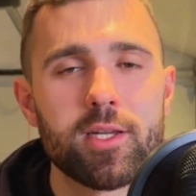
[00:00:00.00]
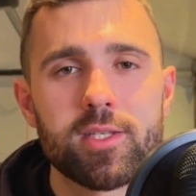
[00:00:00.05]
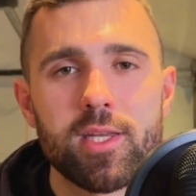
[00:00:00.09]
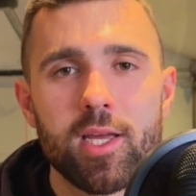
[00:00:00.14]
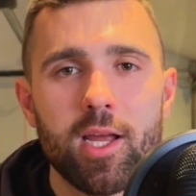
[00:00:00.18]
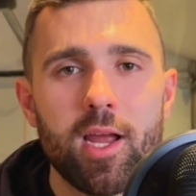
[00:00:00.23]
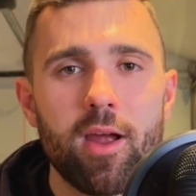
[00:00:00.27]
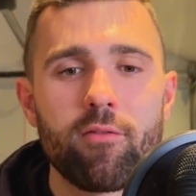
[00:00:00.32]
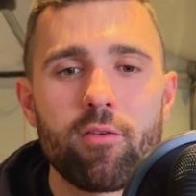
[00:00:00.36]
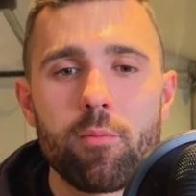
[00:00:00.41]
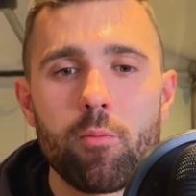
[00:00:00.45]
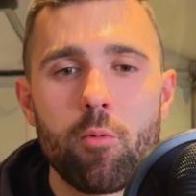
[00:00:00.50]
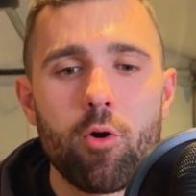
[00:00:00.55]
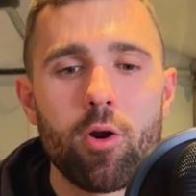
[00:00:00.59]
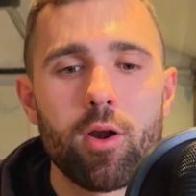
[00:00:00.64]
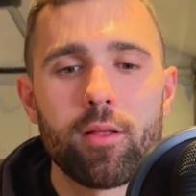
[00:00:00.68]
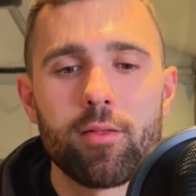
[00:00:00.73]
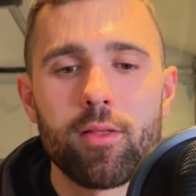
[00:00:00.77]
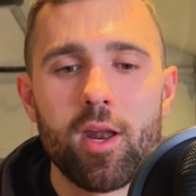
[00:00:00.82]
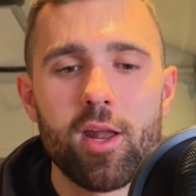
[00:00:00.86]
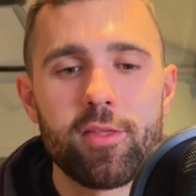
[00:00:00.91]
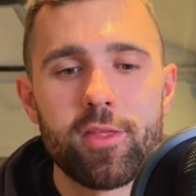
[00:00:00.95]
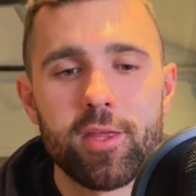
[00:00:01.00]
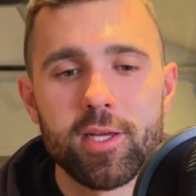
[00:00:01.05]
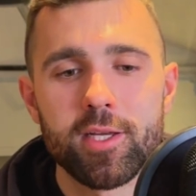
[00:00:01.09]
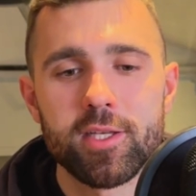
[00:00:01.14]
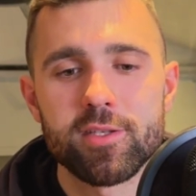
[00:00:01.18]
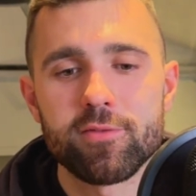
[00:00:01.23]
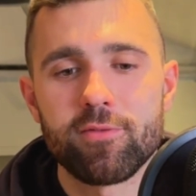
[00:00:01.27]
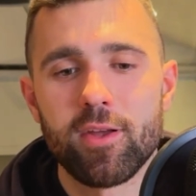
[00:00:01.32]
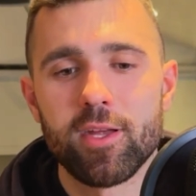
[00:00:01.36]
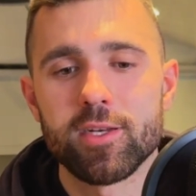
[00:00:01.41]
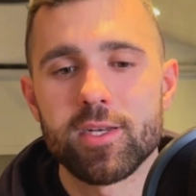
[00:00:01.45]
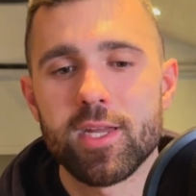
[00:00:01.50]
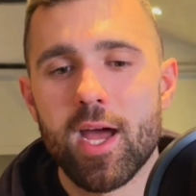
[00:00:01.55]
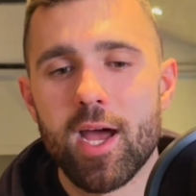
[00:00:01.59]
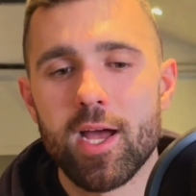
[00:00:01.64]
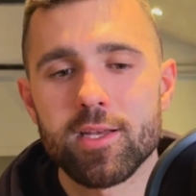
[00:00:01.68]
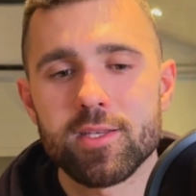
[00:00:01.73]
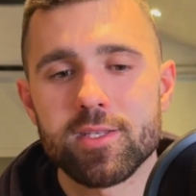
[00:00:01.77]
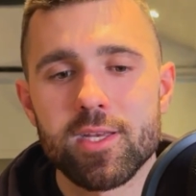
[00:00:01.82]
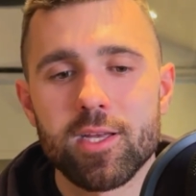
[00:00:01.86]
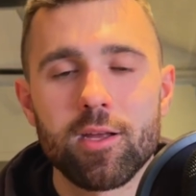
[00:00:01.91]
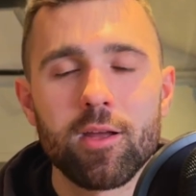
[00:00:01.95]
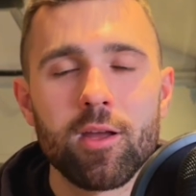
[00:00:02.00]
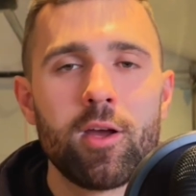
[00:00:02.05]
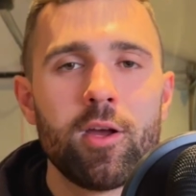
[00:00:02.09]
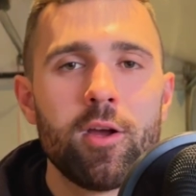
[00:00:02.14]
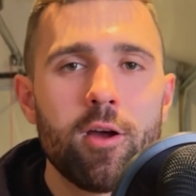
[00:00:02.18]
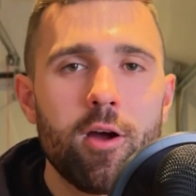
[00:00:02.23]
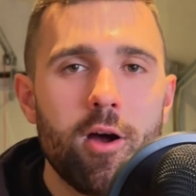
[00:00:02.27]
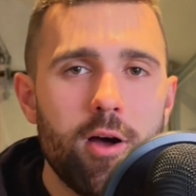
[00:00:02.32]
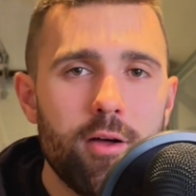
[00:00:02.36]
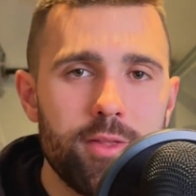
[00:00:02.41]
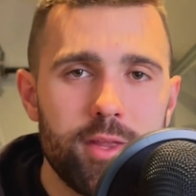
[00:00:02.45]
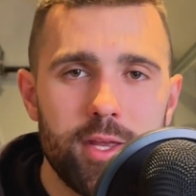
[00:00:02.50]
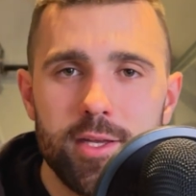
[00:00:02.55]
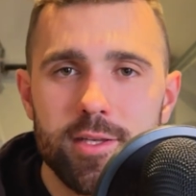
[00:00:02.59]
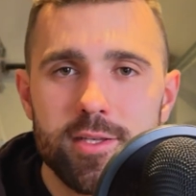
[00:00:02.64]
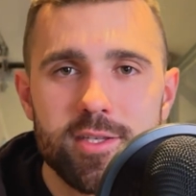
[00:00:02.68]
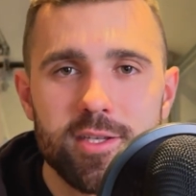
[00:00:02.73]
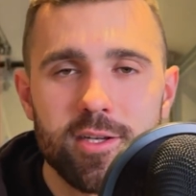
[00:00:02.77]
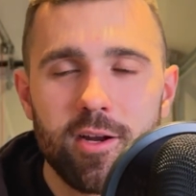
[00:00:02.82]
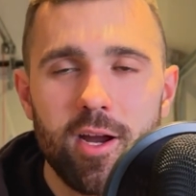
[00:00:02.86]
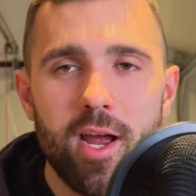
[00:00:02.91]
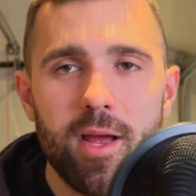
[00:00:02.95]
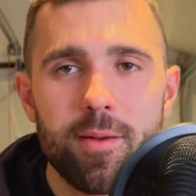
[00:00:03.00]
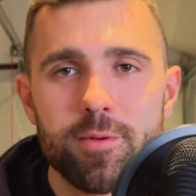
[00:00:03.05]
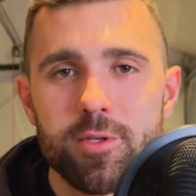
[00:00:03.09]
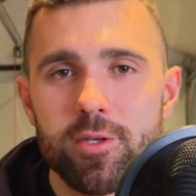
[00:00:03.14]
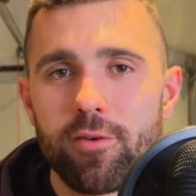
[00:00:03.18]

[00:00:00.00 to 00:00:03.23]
take every morning that I think is fantastic on the Instagram.